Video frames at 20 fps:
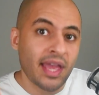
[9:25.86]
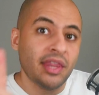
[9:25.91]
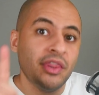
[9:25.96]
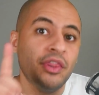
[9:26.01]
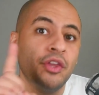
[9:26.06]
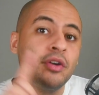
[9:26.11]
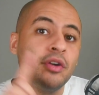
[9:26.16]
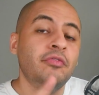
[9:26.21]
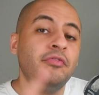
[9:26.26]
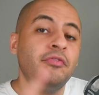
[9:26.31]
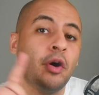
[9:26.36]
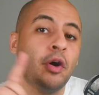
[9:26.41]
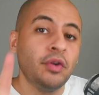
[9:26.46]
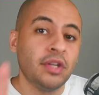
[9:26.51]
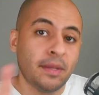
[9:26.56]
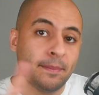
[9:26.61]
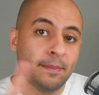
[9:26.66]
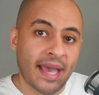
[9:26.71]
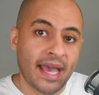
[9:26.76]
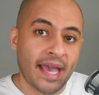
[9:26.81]
their
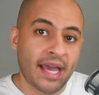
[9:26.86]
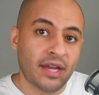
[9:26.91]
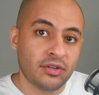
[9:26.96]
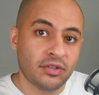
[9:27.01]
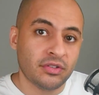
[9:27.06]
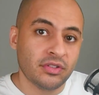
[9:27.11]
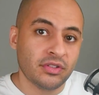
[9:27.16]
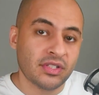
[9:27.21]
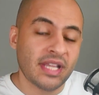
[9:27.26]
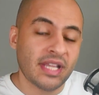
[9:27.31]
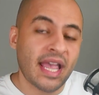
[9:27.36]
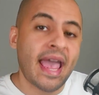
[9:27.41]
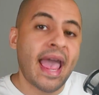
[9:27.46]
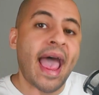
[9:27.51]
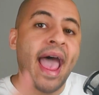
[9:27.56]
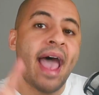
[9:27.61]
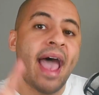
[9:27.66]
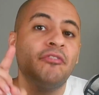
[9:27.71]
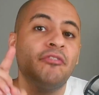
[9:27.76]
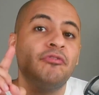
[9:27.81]
voting patterns
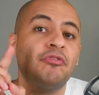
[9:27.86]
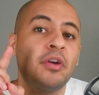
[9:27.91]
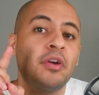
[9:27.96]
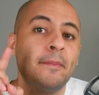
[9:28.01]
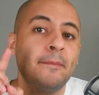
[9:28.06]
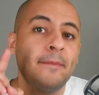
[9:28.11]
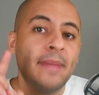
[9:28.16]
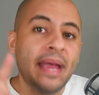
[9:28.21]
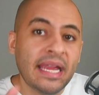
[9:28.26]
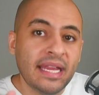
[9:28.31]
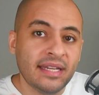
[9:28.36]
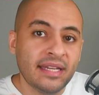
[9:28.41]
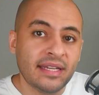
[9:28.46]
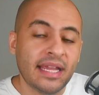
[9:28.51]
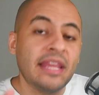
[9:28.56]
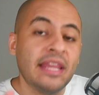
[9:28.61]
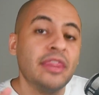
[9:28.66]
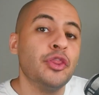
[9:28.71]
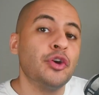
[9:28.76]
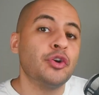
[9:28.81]
have remained
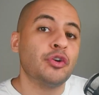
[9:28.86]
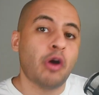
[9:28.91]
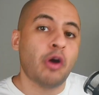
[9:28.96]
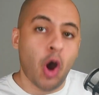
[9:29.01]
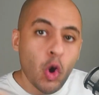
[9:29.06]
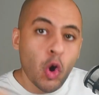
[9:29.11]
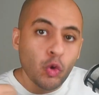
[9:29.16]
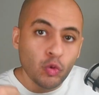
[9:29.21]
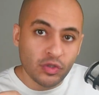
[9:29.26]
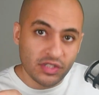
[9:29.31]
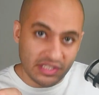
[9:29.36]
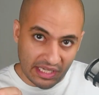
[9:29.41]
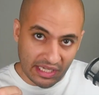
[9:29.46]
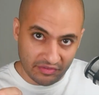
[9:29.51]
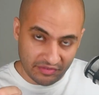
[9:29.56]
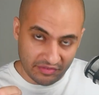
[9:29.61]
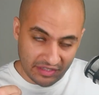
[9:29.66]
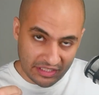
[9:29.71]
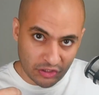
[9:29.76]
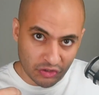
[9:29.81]
in their own
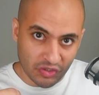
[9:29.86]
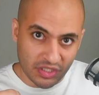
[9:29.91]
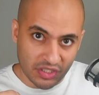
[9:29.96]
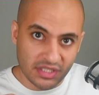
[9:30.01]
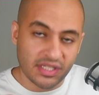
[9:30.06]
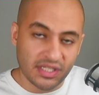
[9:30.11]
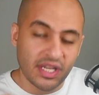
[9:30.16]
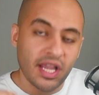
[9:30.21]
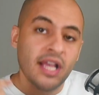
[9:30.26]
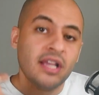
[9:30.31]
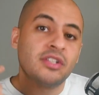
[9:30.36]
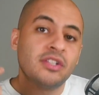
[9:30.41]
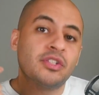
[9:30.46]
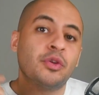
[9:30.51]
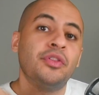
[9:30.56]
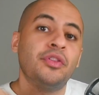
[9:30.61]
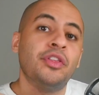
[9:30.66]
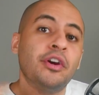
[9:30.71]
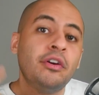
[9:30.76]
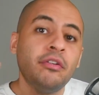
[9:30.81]
self-interest.
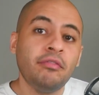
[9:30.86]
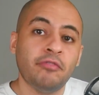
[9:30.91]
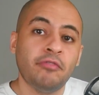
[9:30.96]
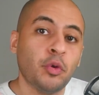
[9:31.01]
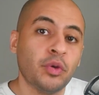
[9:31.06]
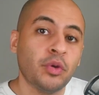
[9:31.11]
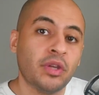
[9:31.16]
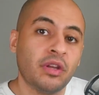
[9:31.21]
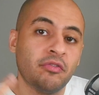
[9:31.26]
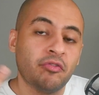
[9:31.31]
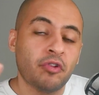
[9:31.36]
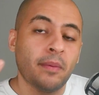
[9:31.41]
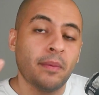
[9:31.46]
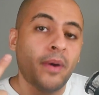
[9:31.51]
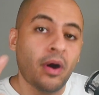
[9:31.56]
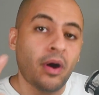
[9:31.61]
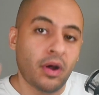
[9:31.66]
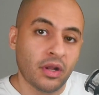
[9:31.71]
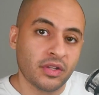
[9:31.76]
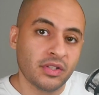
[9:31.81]
So they're voting for
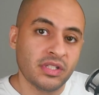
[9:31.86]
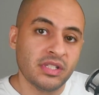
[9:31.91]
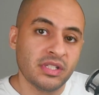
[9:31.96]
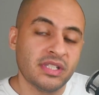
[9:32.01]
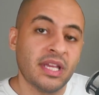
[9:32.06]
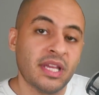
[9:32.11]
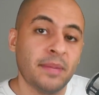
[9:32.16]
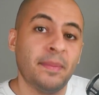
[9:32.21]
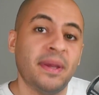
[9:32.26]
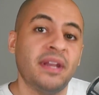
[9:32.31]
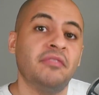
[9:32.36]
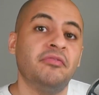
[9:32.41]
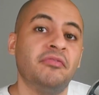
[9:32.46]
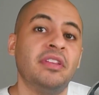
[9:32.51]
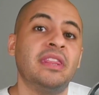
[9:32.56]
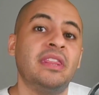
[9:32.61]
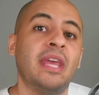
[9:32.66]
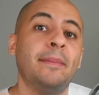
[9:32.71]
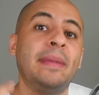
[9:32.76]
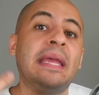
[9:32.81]
policies that
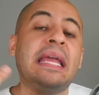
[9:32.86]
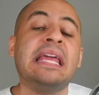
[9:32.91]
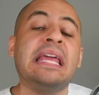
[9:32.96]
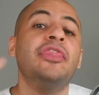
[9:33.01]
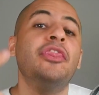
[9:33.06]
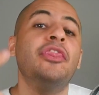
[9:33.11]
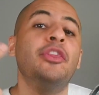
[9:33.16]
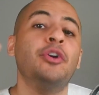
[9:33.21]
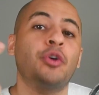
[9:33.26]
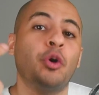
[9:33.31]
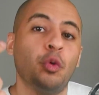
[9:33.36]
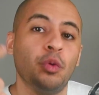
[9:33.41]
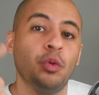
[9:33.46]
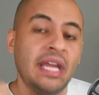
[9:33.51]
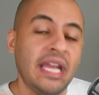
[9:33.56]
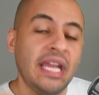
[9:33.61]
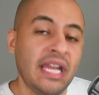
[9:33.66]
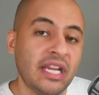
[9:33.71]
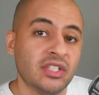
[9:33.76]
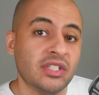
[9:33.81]
benefit them in their
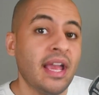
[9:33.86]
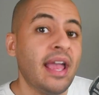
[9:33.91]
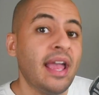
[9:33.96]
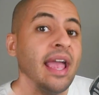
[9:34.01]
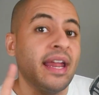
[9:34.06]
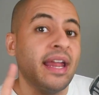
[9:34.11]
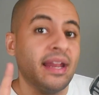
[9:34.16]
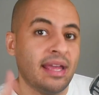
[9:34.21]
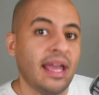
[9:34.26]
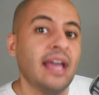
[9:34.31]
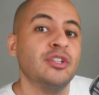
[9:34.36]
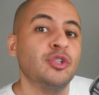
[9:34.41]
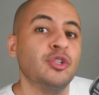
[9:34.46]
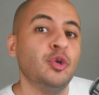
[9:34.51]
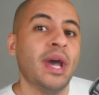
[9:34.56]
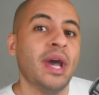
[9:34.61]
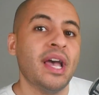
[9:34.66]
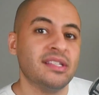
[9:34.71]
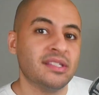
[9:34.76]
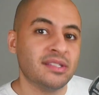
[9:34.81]
old age. And guess
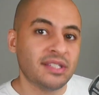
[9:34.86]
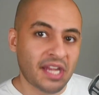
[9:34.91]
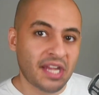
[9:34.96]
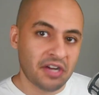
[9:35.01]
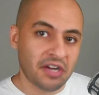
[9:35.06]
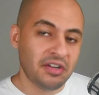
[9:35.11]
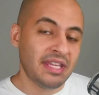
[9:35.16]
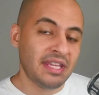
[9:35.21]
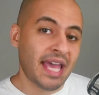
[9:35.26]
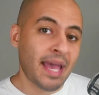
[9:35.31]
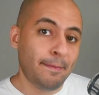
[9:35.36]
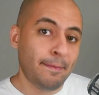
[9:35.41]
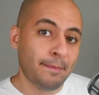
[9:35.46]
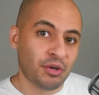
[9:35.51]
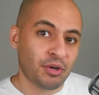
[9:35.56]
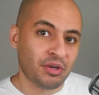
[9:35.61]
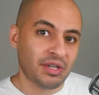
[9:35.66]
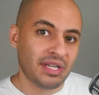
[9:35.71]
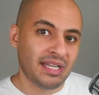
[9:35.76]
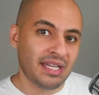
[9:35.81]
who has to carry that
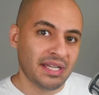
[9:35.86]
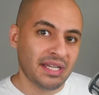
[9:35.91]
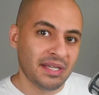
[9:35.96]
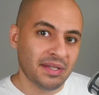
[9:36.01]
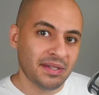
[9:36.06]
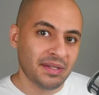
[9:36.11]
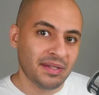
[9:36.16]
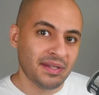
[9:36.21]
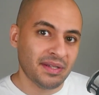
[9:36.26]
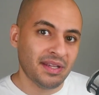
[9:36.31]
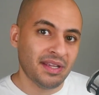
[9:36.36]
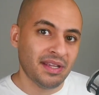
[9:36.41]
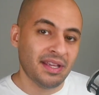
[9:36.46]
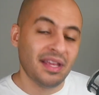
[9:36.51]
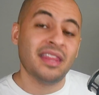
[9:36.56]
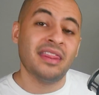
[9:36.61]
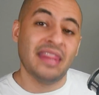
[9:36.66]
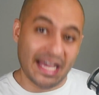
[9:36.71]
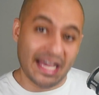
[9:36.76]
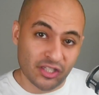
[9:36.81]
burden?
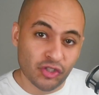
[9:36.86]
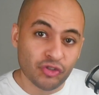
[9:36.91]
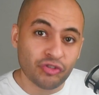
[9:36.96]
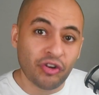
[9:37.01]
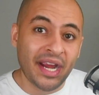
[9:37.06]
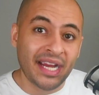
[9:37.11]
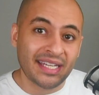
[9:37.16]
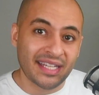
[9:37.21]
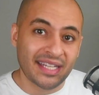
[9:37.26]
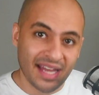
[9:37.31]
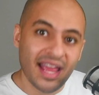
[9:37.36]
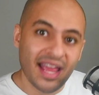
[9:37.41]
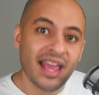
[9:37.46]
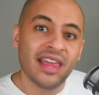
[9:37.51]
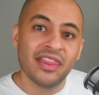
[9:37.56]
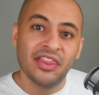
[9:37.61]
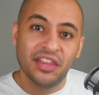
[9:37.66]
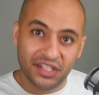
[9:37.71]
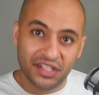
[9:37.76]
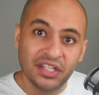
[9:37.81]
That's right,
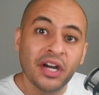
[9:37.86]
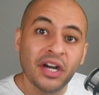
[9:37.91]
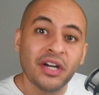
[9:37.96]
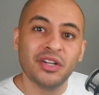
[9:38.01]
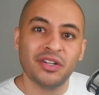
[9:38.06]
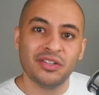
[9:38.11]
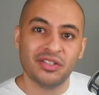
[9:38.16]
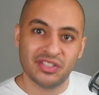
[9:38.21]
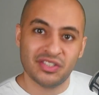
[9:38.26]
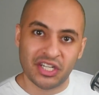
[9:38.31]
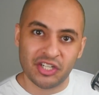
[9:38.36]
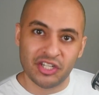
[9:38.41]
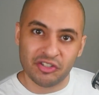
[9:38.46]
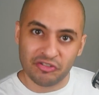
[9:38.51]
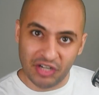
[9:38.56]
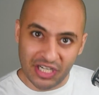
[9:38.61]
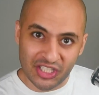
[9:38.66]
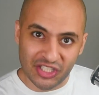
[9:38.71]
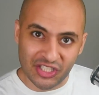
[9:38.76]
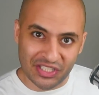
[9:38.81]
the younger
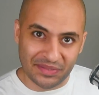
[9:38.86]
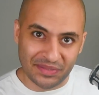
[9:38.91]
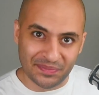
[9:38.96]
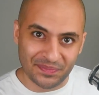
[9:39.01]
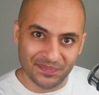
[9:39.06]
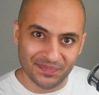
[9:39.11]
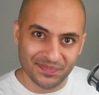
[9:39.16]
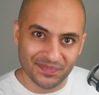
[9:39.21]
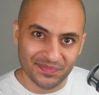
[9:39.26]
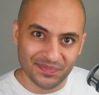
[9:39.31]
generation.